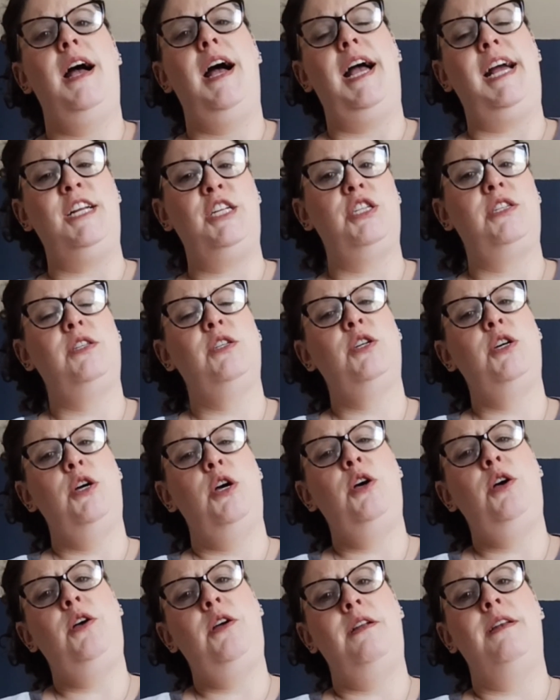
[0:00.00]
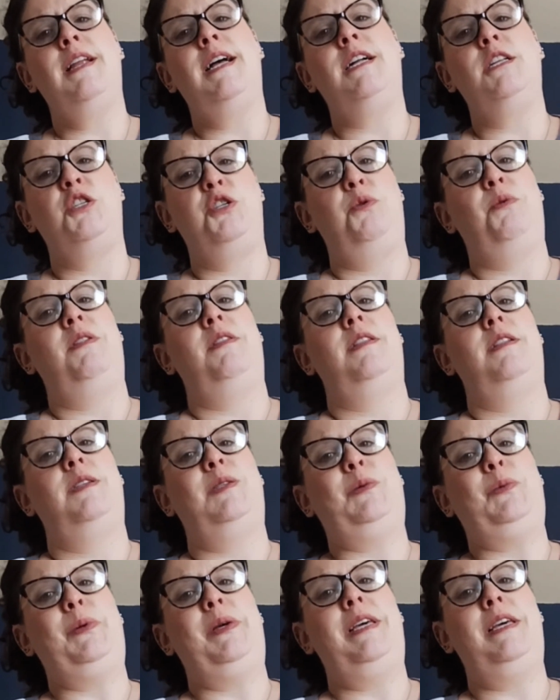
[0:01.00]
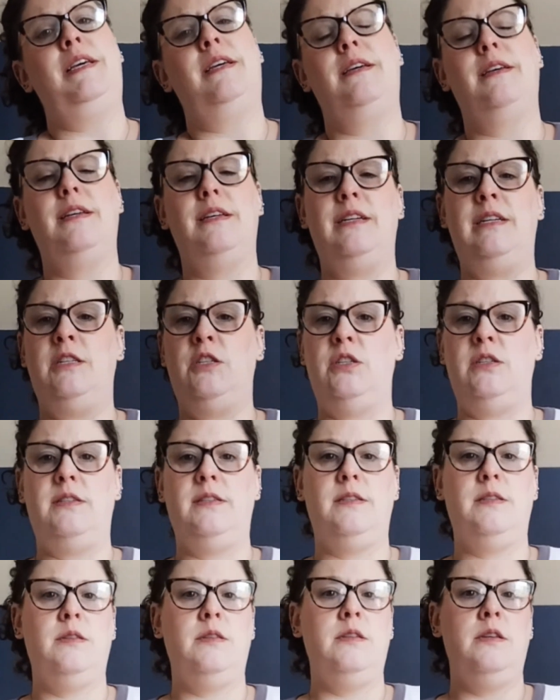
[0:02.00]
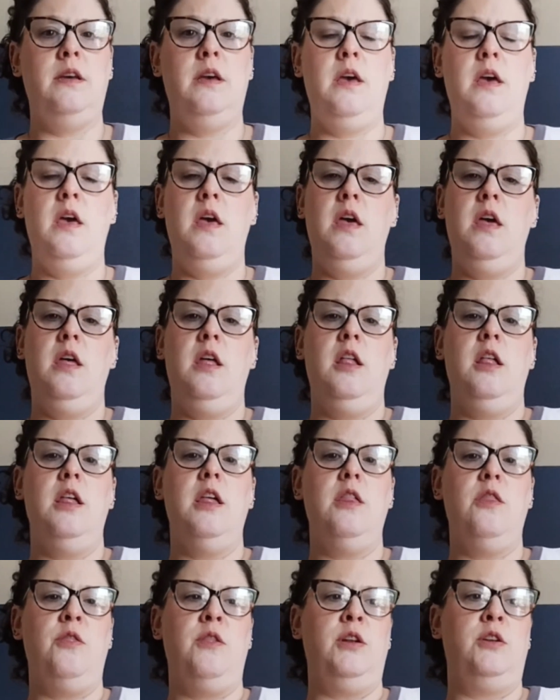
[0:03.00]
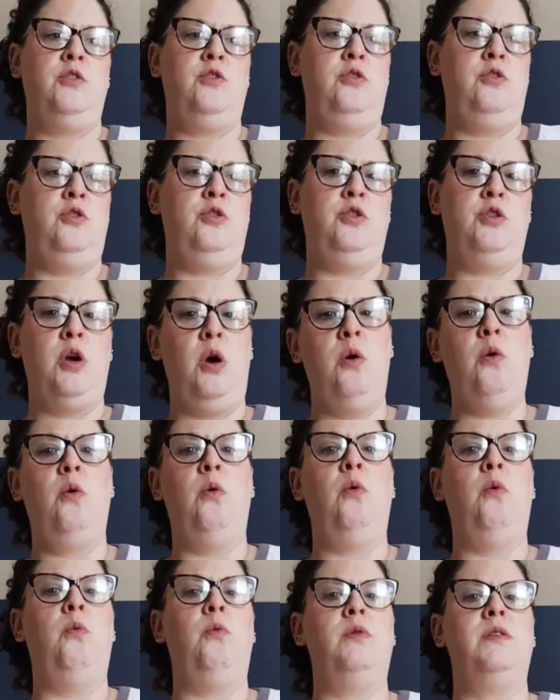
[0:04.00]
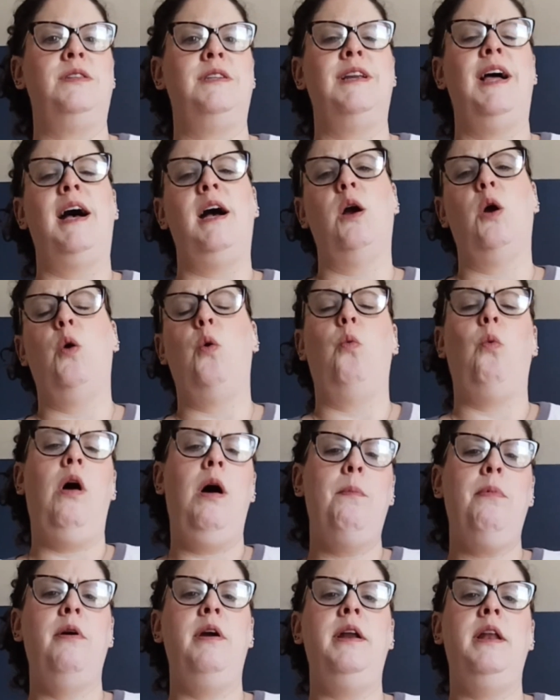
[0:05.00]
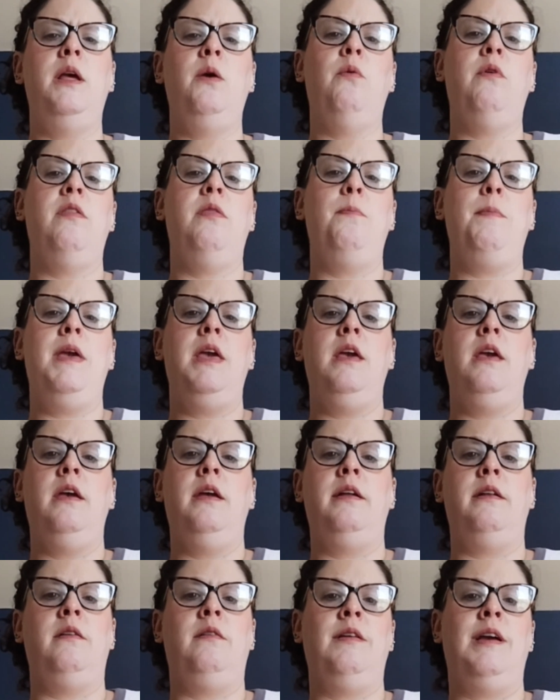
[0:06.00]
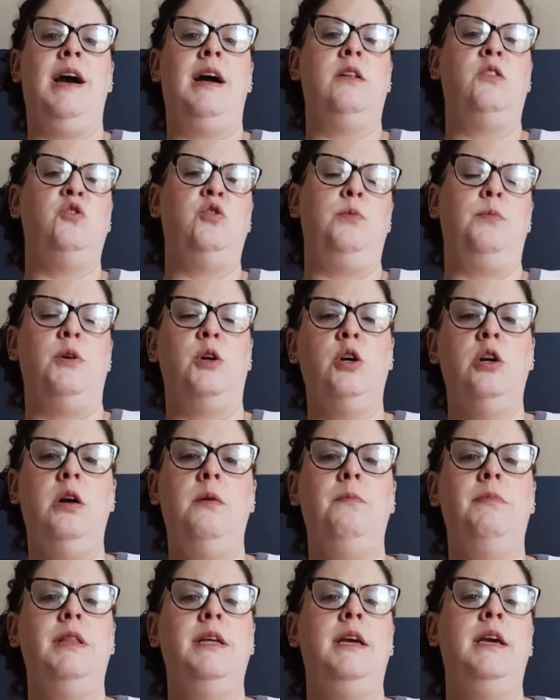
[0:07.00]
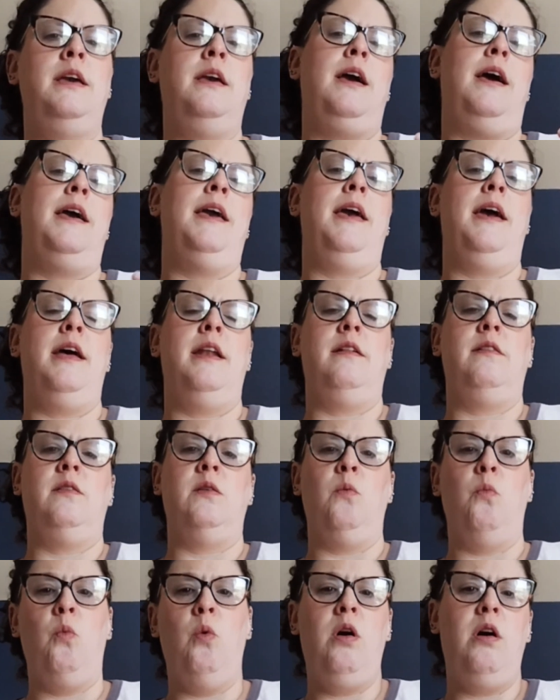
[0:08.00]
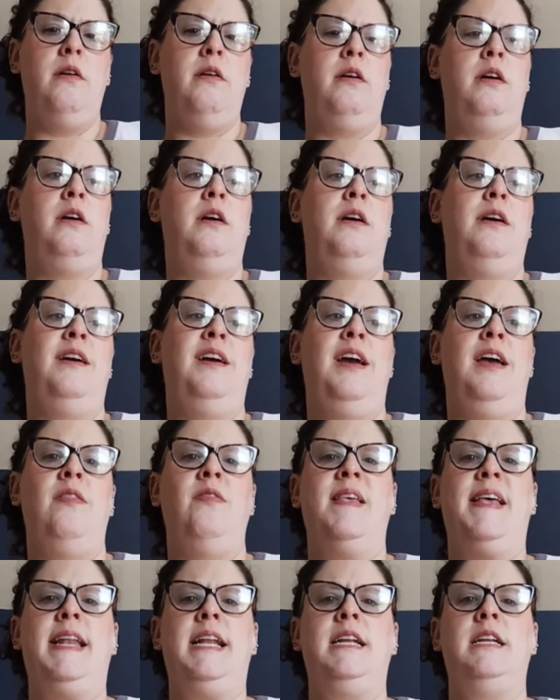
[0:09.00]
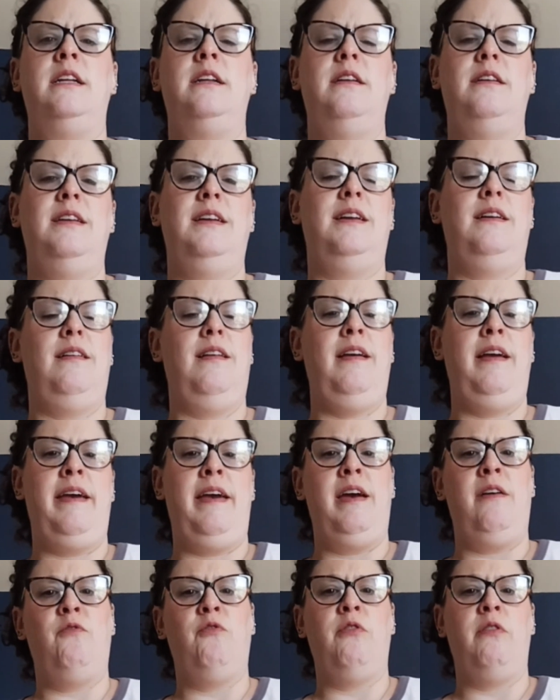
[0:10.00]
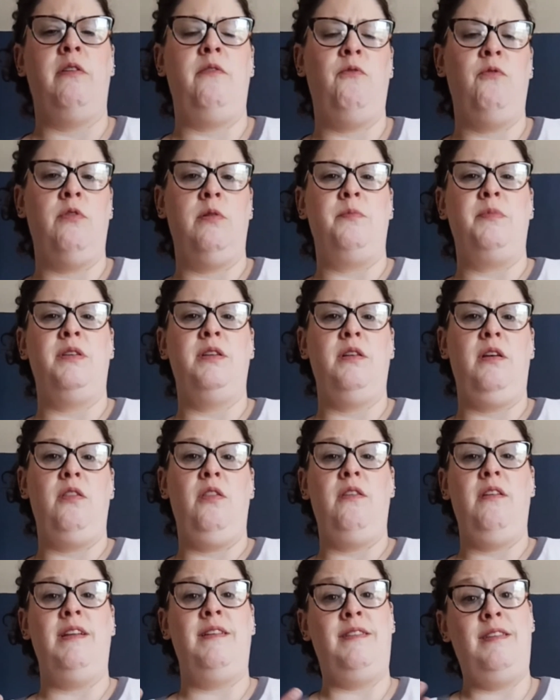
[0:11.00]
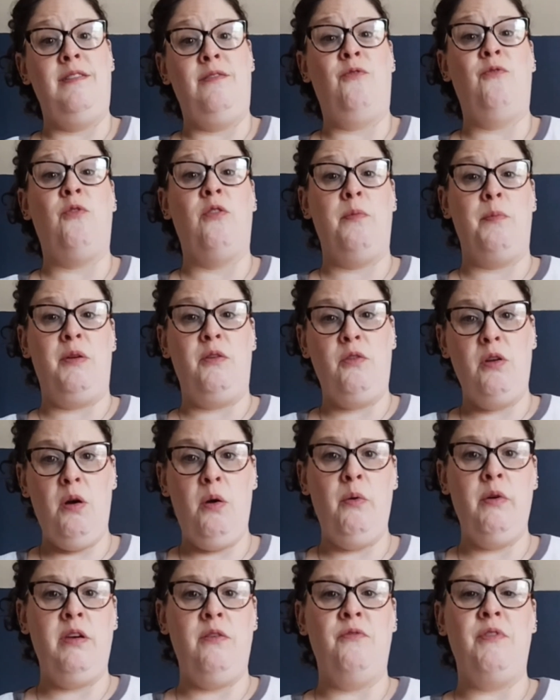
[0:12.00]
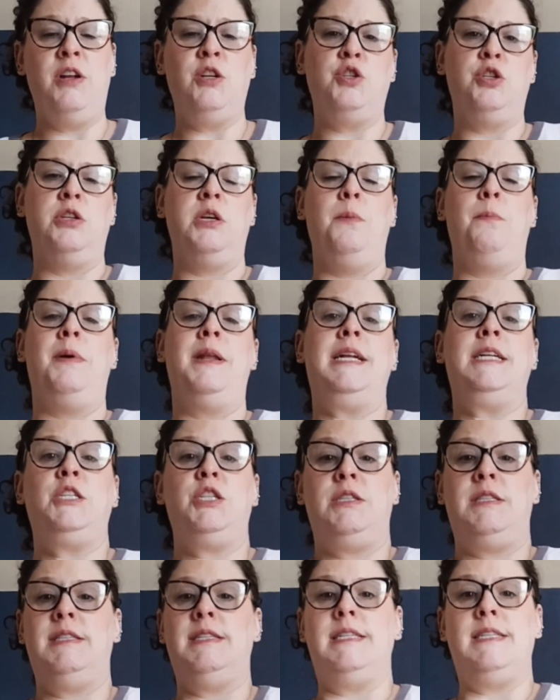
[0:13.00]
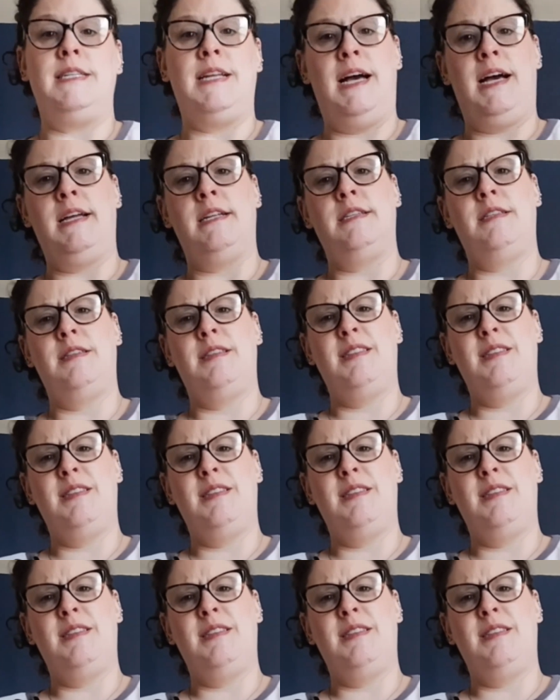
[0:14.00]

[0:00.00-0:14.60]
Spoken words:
I just could not do it this week. The dough was not cooperating with me. It got super crumbly. I added some water, and then after it did form a dough eventually, but it just did not